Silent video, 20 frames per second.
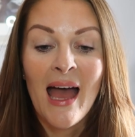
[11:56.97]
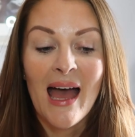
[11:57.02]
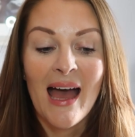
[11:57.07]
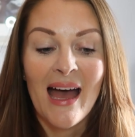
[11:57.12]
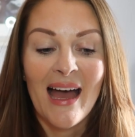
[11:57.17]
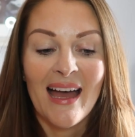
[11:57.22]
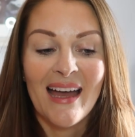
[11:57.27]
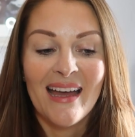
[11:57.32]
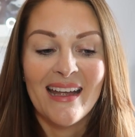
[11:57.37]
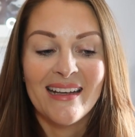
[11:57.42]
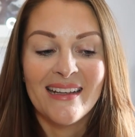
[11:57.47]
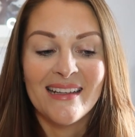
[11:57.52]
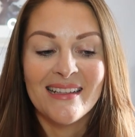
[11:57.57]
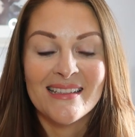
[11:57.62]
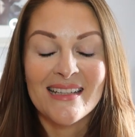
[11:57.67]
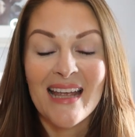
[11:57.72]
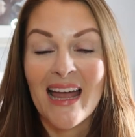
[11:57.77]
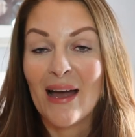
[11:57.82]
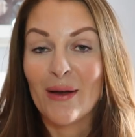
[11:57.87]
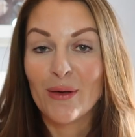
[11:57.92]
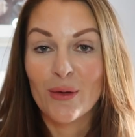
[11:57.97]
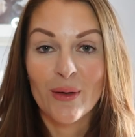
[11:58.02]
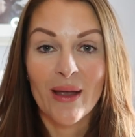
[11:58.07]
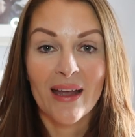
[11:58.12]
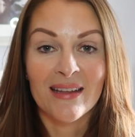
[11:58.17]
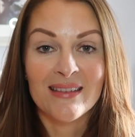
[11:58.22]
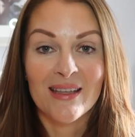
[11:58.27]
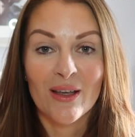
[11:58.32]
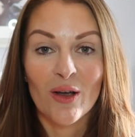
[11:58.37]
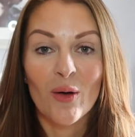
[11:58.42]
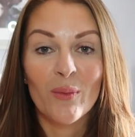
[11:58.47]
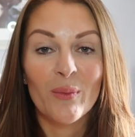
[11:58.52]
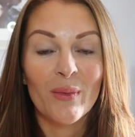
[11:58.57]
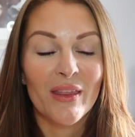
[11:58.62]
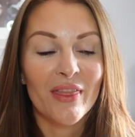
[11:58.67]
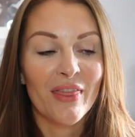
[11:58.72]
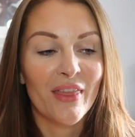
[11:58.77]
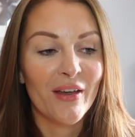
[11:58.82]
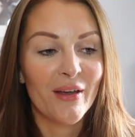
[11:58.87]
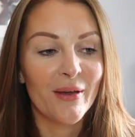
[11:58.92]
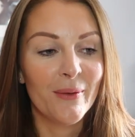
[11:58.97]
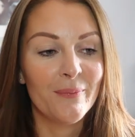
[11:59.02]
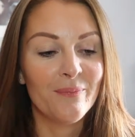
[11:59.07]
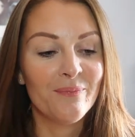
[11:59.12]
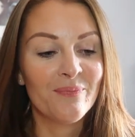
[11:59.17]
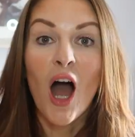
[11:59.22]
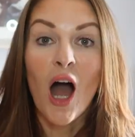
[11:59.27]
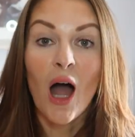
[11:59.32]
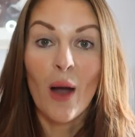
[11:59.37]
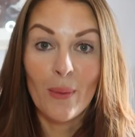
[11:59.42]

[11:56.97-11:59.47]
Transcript: and how you're getting on with them.